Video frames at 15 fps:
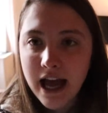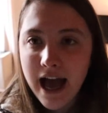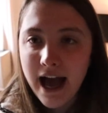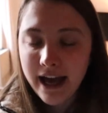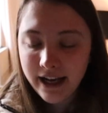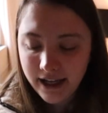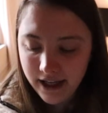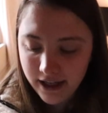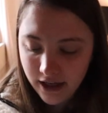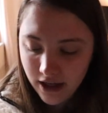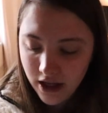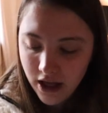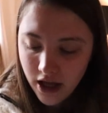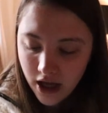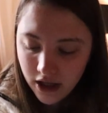to add in
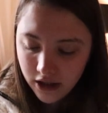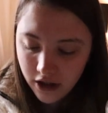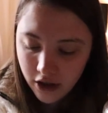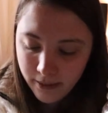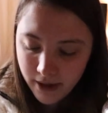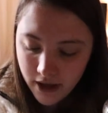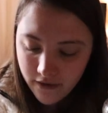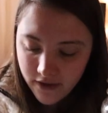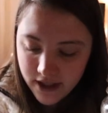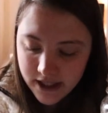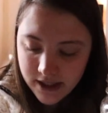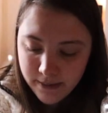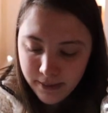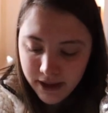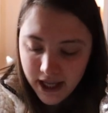a little bit of
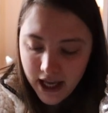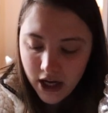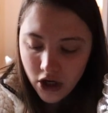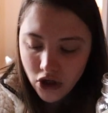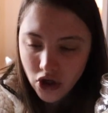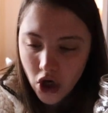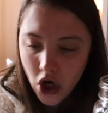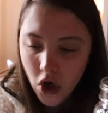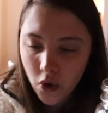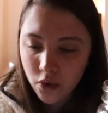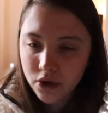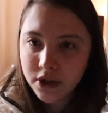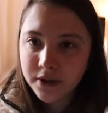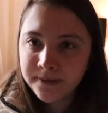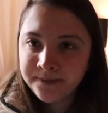this Planet
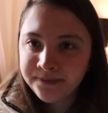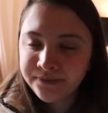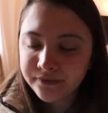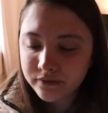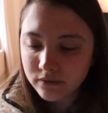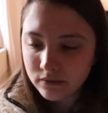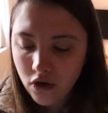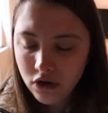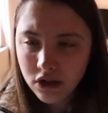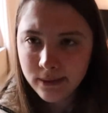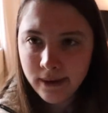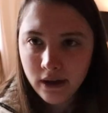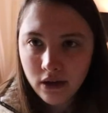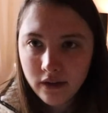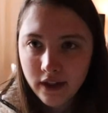oat
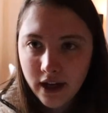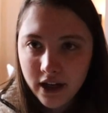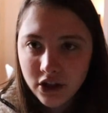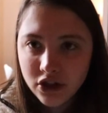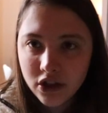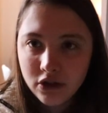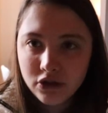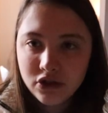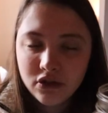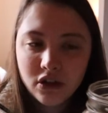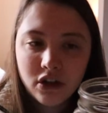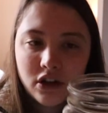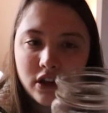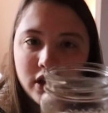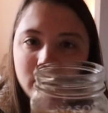milk that I showed you
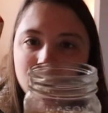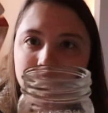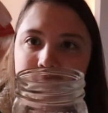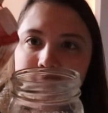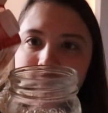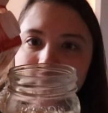earlier.